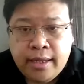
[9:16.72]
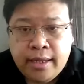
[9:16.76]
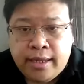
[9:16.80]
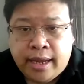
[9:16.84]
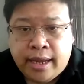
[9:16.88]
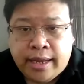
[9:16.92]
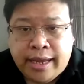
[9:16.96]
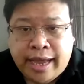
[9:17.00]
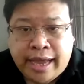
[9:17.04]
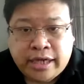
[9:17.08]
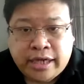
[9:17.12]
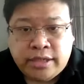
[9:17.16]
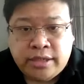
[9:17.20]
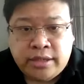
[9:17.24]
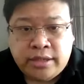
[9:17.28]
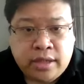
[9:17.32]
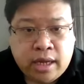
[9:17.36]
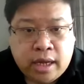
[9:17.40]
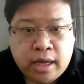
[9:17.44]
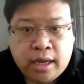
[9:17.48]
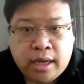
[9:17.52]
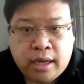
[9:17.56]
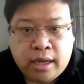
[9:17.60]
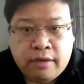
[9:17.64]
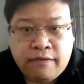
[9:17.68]
cash
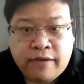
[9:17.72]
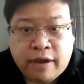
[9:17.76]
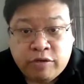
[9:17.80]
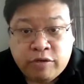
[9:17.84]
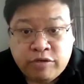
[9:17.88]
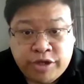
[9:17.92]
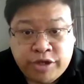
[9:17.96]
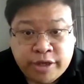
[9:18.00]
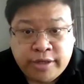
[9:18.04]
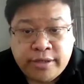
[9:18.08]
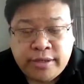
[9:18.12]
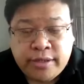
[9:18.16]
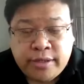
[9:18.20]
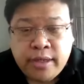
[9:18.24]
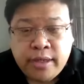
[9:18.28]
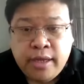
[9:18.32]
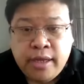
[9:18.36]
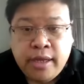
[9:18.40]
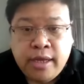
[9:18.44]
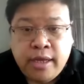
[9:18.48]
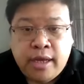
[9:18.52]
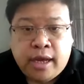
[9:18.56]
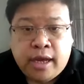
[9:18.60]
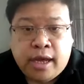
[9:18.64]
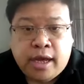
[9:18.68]
vouchers.
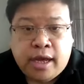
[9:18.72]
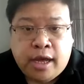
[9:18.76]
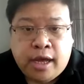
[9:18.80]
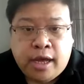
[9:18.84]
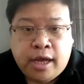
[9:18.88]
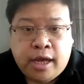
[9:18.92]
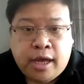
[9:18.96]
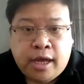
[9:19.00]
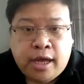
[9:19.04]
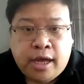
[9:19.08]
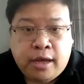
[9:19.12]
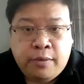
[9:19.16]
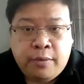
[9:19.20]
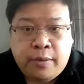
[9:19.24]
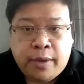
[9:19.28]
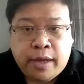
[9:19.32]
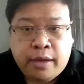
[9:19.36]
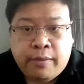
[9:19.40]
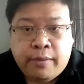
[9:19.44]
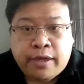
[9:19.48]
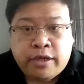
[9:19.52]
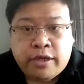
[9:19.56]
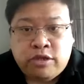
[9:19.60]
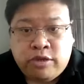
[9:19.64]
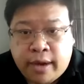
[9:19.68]

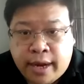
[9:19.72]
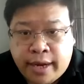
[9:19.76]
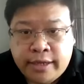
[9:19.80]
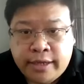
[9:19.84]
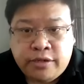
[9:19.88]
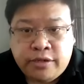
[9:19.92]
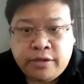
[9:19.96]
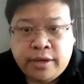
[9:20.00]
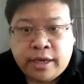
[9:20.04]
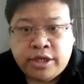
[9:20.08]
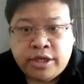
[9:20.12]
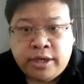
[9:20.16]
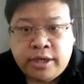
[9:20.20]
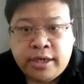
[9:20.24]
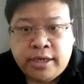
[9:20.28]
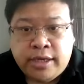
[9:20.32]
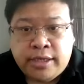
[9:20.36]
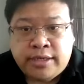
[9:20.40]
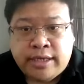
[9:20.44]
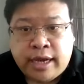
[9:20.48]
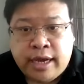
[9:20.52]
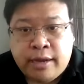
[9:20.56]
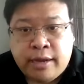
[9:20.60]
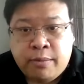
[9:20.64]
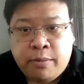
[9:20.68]
We're trying to actually
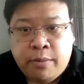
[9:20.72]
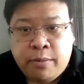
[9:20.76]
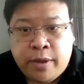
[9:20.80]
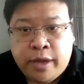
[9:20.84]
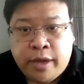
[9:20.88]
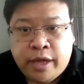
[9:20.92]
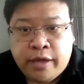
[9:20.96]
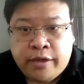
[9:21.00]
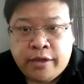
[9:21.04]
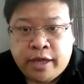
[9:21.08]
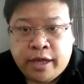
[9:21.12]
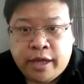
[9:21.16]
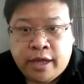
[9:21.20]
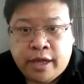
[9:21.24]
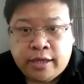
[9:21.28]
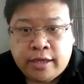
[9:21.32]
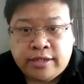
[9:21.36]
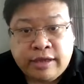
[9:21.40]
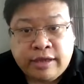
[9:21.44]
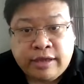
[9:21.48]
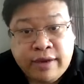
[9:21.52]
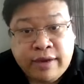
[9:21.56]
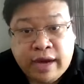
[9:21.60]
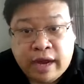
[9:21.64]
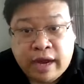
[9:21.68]
sign up with
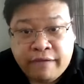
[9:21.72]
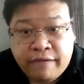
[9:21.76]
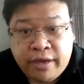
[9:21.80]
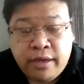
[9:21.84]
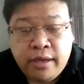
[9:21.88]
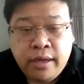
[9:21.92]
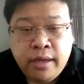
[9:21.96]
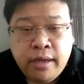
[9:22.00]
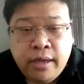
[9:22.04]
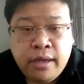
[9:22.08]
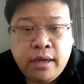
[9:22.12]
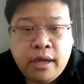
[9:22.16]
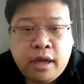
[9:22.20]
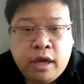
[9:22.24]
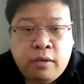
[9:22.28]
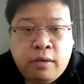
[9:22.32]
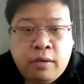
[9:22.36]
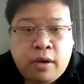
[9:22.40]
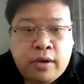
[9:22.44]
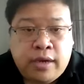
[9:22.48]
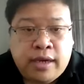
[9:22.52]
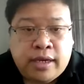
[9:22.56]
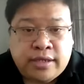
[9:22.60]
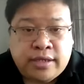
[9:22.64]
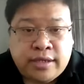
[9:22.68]
7-Eleven
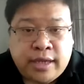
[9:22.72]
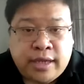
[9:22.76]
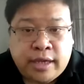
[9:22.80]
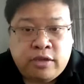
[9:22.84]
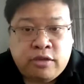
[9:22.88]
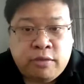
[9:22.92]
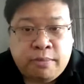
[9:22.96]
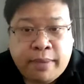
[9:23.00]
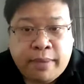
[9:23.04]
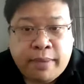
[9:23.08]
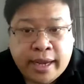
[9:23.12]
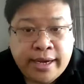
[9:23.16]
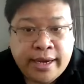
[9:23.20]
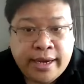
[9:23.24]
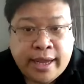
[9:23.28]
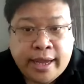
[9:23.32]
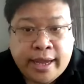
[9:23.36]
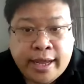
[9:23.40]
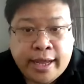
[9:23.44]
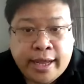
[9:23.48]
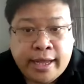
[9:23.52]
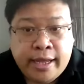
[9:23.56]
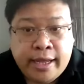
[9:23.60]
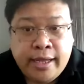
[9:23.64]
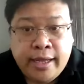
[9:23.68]
over on the site to buy
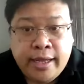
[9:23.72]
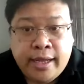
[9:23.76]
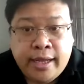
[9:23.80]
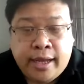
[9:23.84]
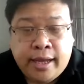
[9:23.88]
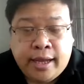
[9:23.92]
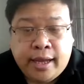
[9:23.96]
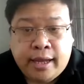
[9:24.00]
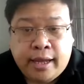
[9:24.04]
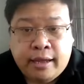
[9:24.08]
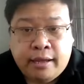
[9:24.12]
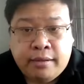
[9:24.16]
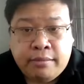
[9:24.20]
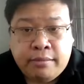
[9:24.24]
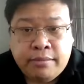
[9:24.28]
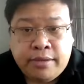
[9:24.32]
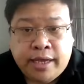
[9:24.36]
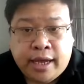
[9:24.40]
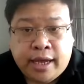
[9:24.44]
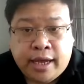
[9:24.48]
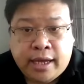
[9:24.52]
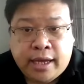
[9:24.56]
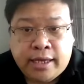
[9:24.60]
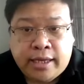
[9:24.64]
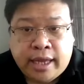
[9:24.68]
their
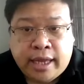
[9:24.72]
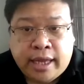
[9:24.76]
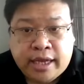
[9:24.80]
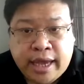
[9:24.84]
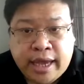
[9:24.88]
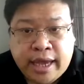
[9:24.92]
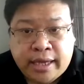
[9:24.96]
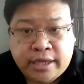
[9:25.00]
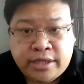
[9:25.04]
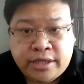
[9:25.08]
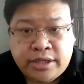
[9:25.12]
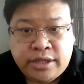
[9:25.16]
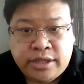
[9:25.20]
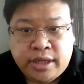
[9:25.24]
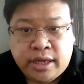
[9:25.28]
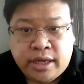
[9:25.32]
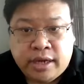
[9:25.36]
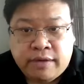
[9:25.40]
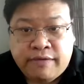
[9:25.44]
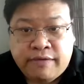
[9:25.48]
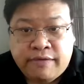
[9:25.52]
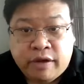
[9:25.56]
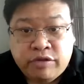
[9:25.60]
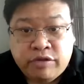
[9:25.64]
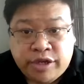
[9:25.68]
cash
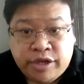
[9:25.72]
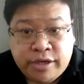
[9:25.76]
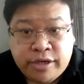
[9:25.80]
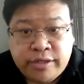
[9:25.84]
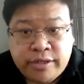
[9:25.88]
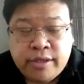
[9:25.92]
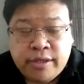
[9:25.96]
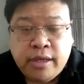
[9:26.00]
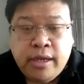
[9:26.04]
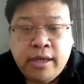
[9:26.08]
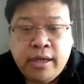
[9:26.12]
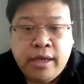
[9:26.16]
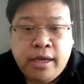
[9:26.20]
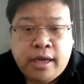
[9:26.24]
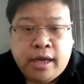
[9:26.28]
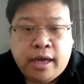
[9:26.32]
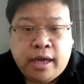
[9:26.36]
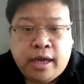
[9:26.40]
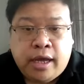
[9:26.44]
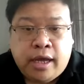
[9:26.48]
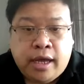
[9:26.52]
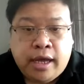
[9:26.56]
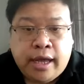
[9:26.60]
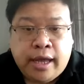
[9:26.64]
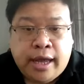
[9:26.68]
vouchers,
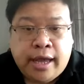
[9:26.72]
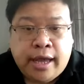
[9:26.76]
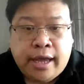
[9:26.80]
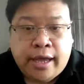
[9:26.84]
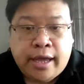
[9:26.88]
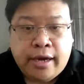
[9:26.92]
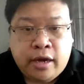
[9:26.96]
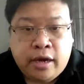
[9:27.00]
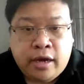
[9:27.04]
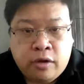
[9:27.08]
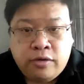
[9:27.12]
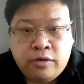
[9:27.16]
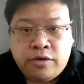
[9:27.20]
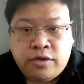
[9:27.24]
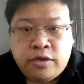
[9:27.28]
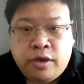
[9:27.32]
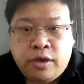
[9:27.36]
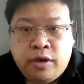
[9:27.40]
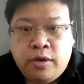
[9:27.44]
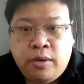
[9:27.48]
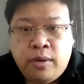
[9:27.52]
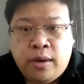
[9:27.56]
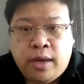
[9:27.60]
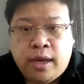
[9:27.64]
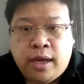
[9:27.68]
and
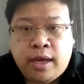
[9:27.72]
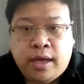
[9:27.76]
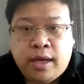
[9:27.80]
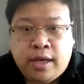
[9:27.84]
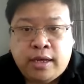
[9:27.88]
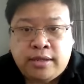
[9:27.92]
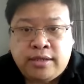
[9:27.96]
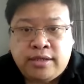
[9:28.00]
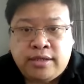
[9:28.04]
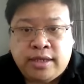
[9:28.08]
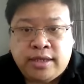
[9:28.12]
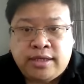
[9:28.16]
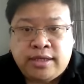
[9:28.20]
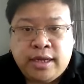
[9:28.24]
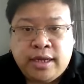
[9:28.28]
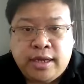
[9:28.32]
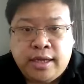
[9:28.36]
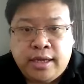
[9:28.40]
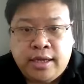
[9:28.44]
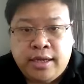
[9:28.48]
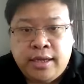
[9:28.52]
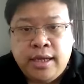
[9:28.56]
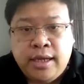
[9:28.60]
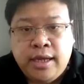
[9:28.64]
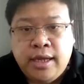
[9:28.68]
also
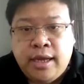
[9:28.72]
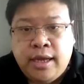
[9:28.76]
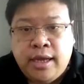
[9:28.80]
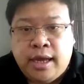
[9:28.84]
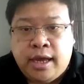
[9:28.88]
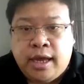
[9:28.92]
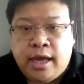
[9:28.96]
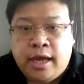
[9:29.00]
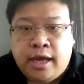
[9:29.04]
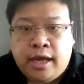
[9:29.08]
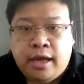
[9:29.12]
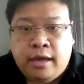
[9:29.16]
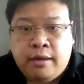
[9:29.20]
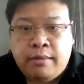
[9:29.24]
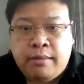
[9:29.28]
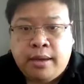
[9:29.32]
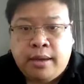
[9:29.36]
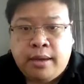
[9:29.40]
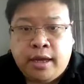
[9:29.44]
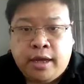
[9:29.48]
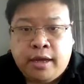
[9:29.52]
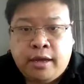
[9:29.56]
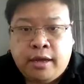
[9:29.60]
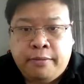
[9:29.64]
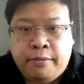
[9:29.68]
certain
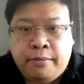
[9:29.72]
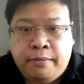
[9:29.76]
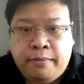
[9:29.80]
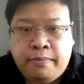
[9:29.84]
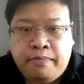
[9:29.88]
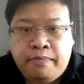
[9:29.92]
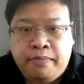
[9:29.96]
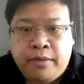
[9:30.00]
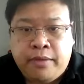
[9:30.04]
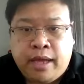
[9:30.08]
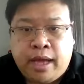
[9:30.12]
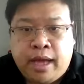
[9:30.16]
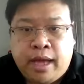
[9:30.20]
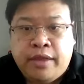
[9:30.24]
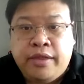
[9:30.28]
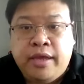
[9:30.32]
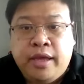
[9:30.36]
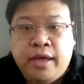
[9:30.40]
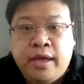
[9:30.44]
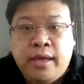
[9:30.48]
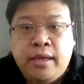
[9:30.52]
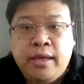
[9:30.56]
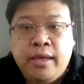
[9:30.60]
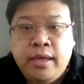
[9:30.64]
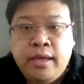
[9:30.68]

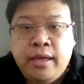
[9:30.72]
other